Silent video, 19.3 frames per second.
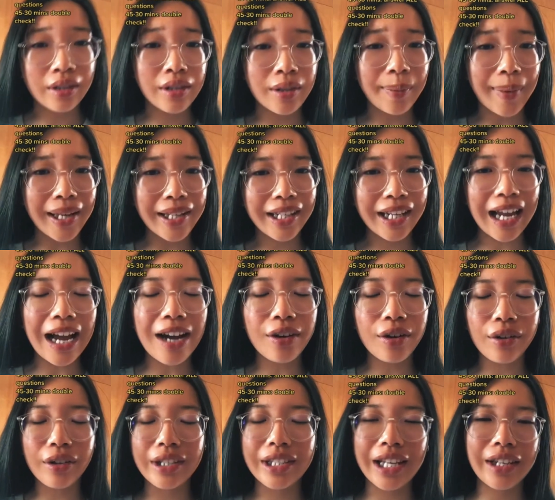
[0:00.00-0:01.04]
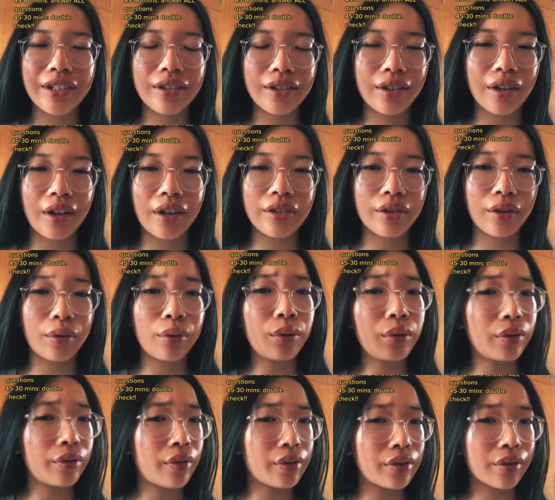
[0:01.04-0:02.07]
Depending how long it takes you to answer all
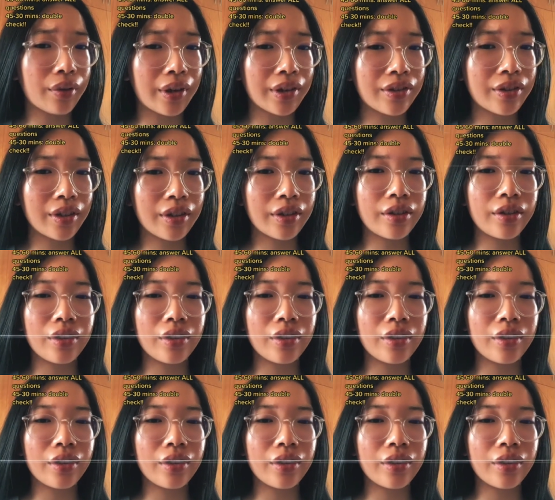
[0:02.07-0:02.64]
of those questions,